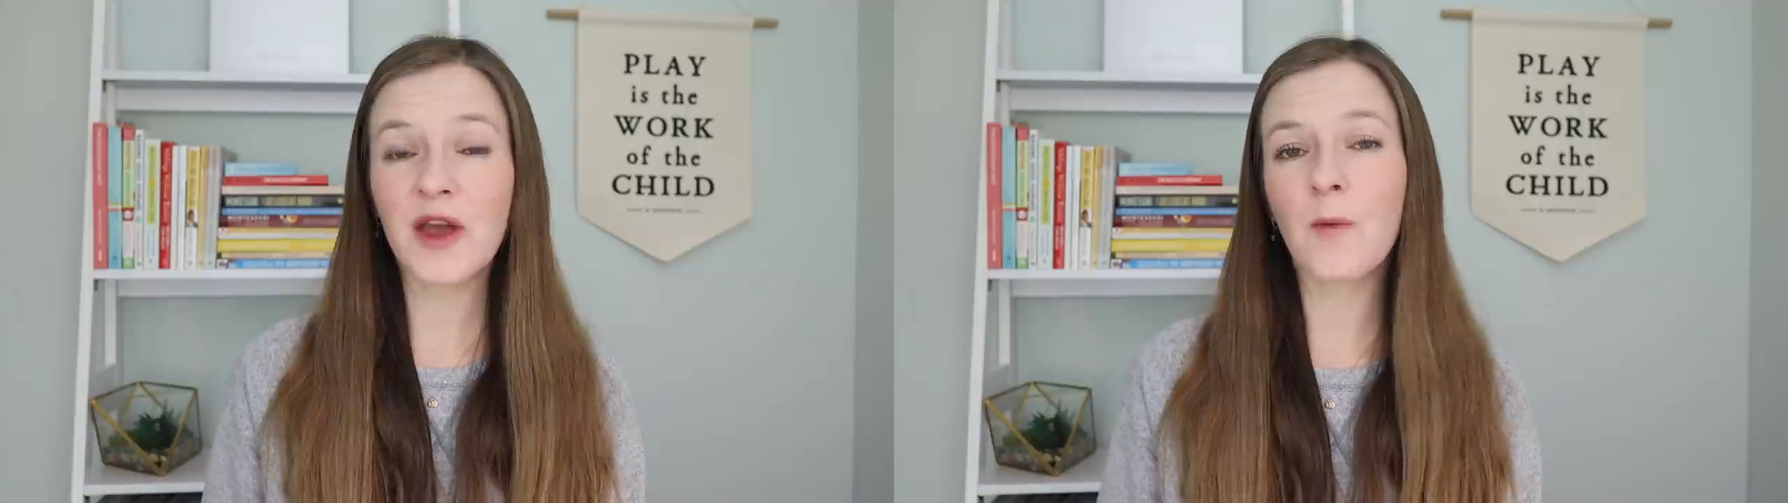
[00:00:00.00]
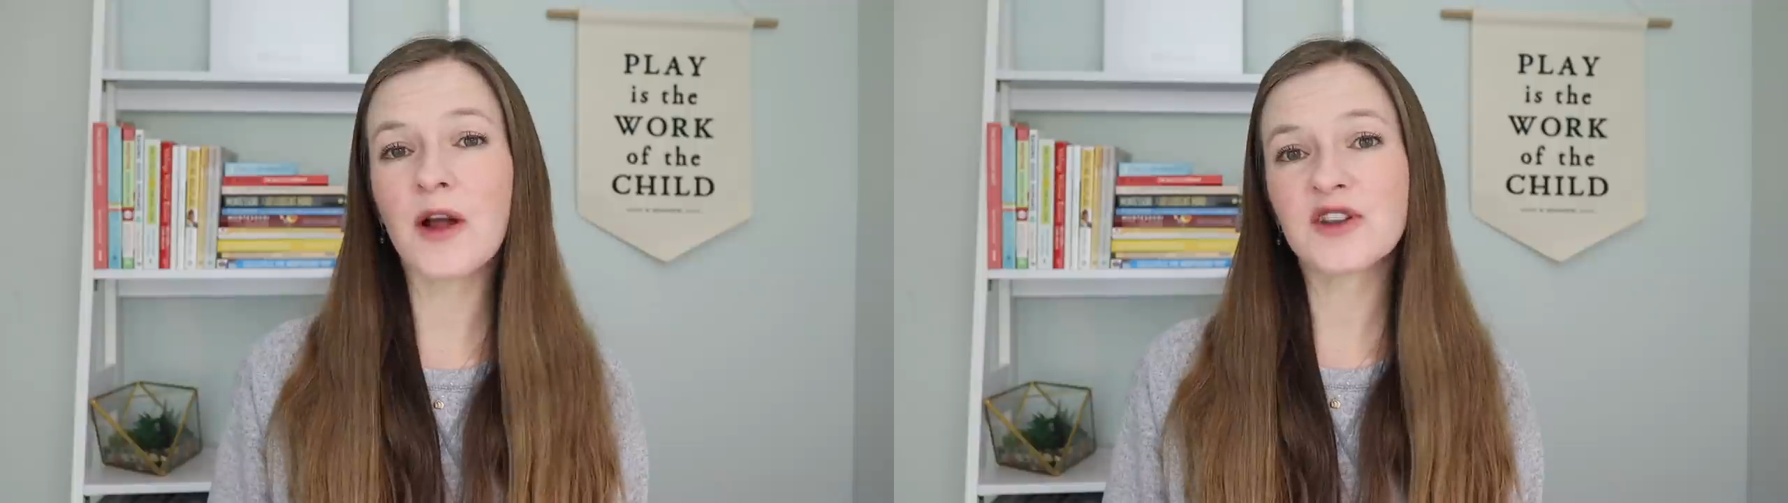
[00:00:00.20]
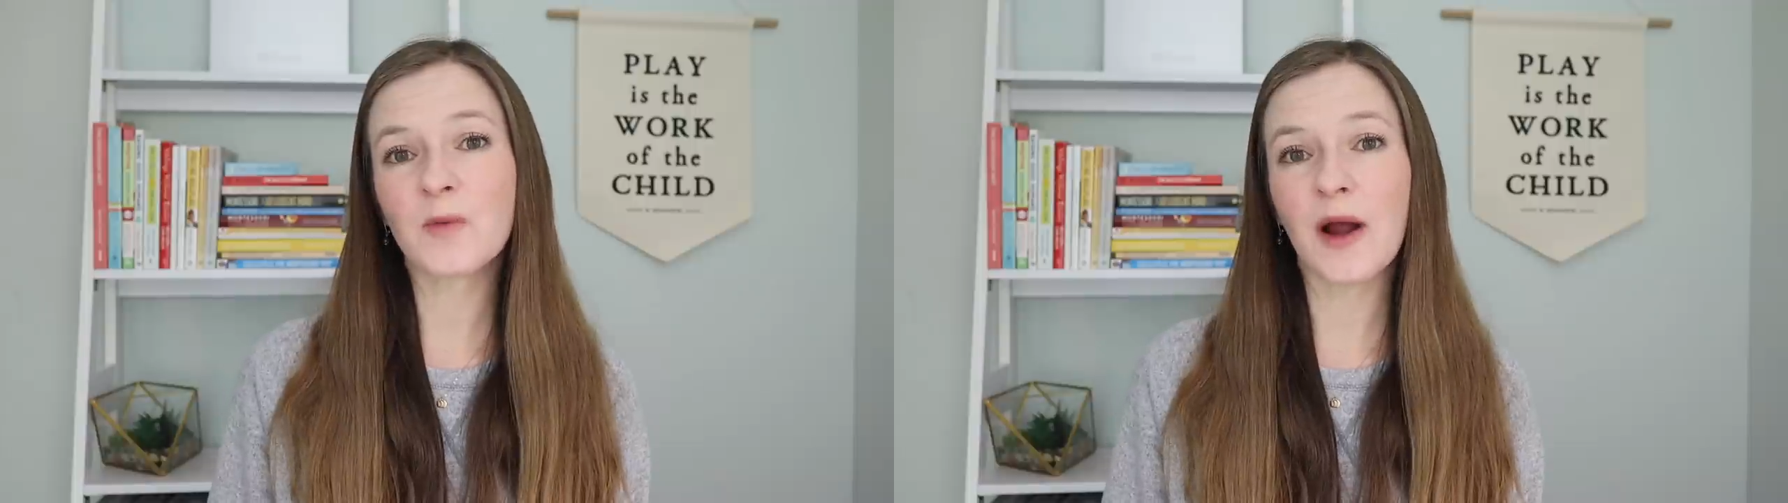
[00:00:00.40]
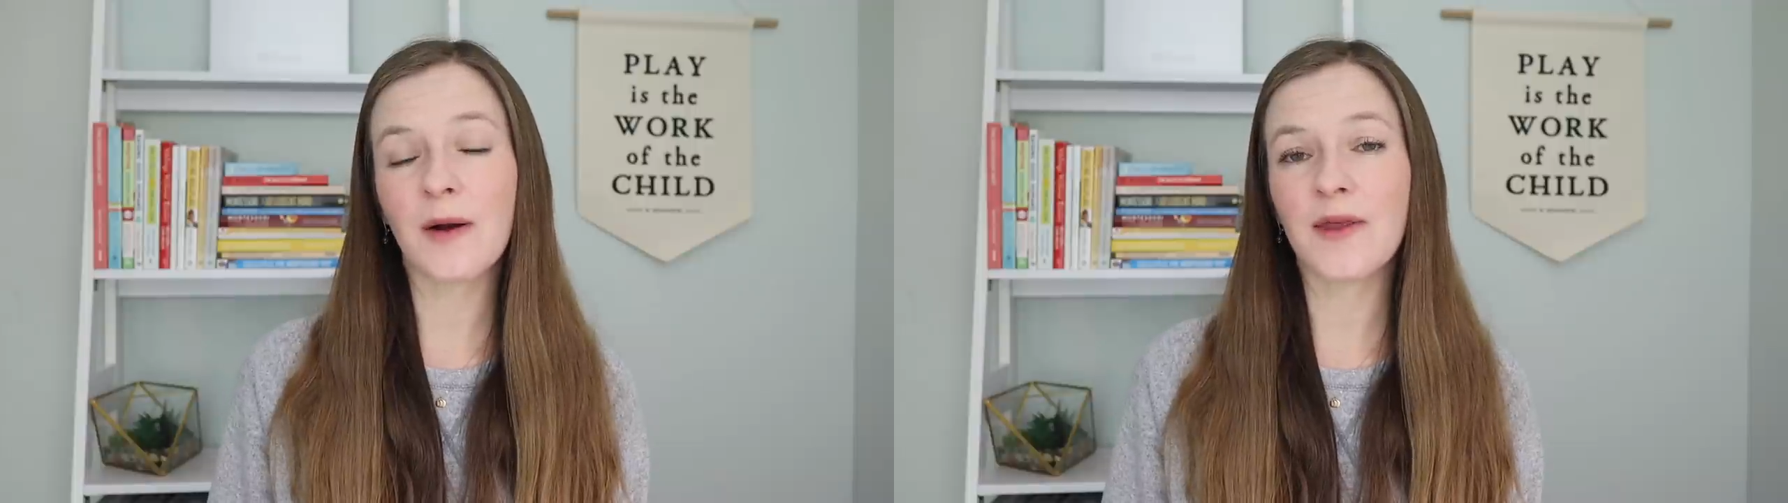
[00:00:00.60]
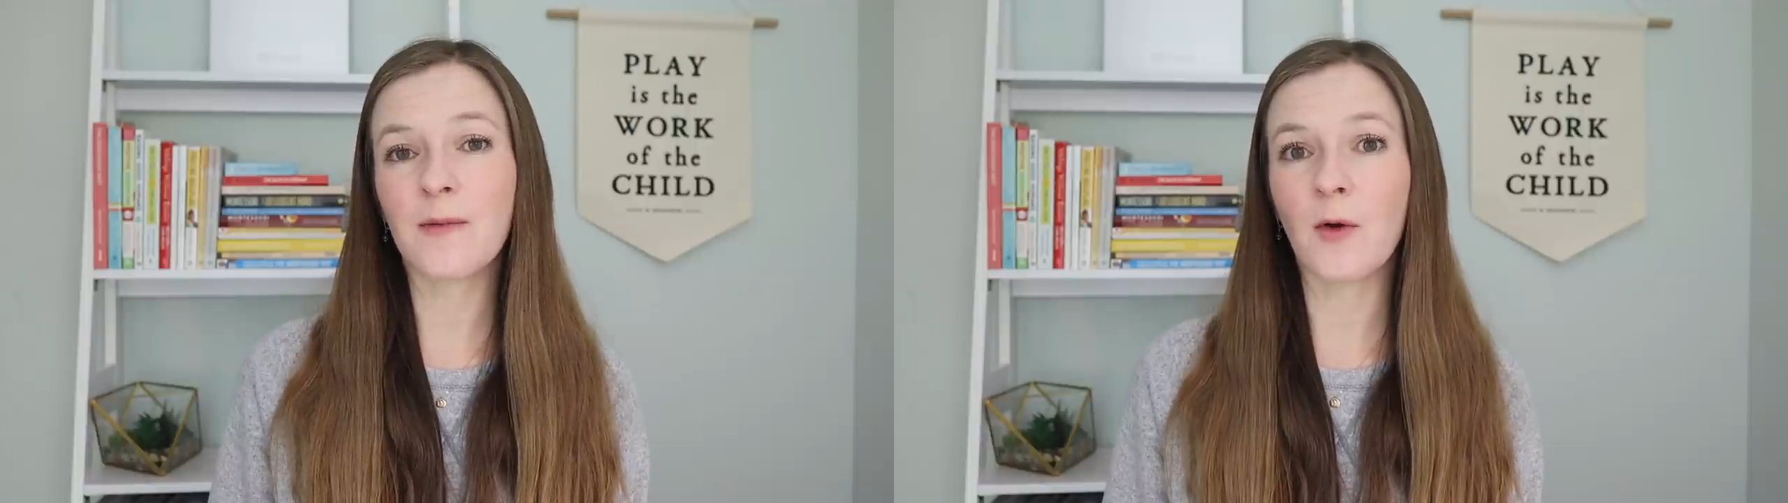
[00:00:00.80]
they want to wear
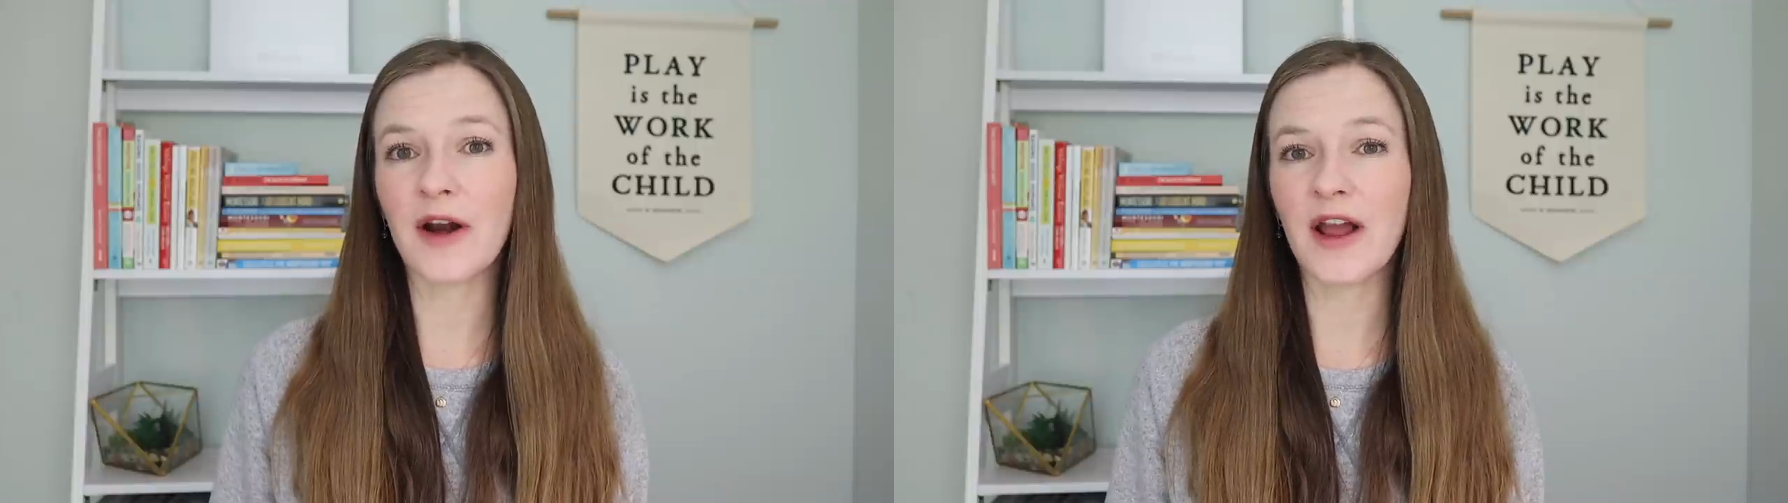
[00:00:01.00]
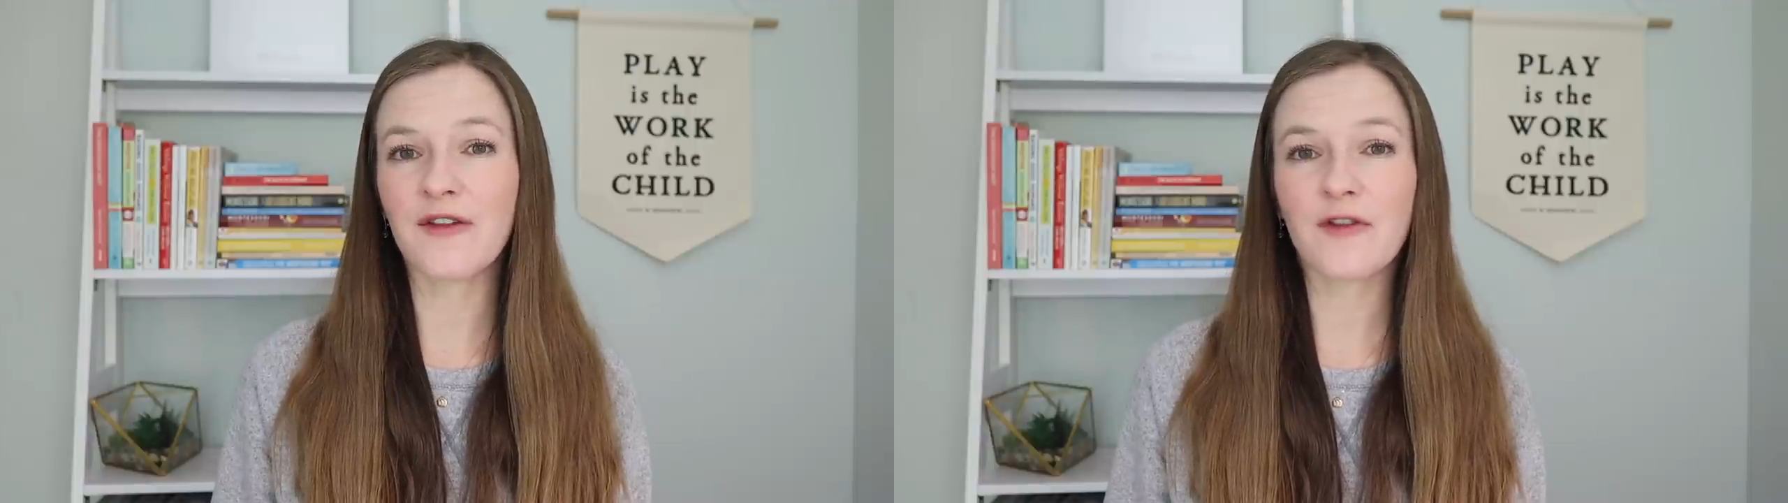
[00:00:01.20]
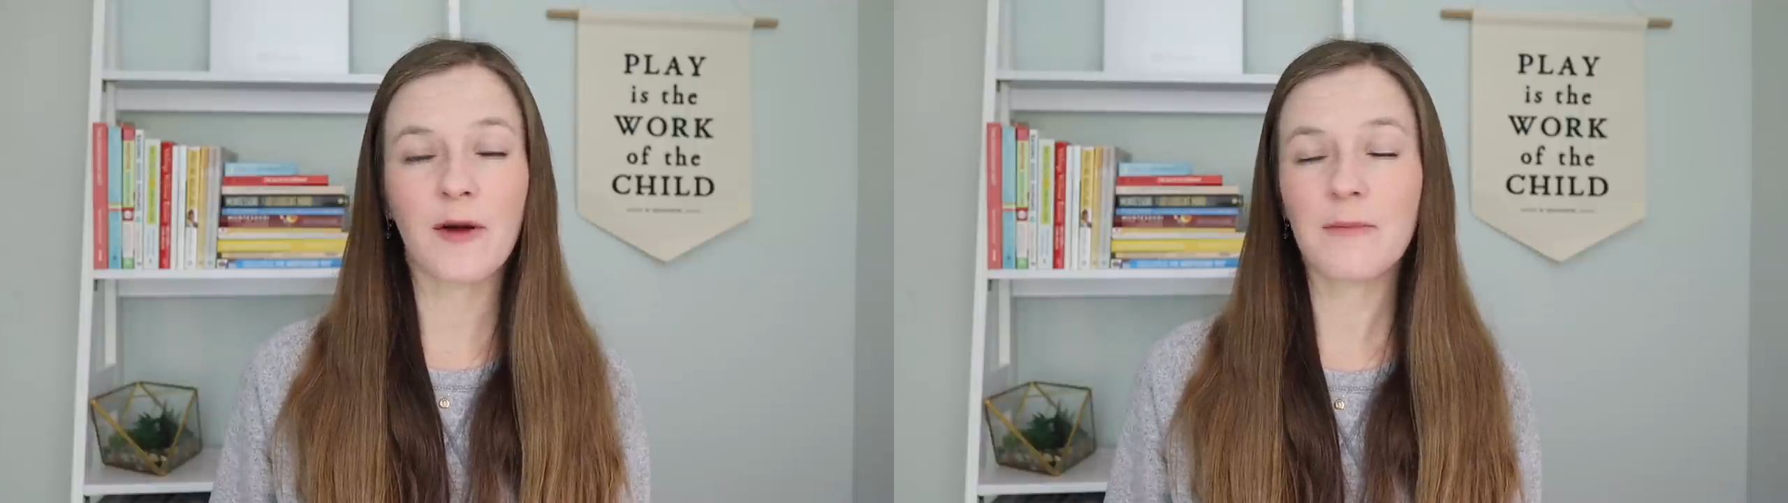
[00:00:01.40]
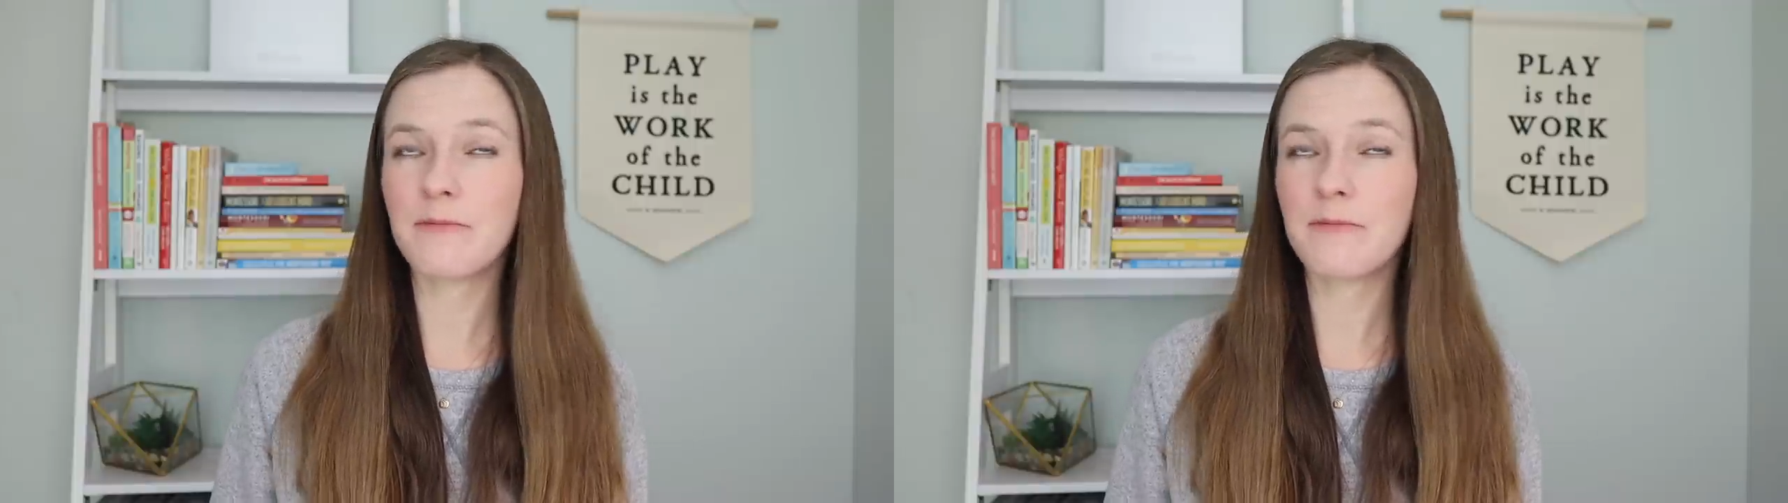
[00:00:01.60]
in the morning from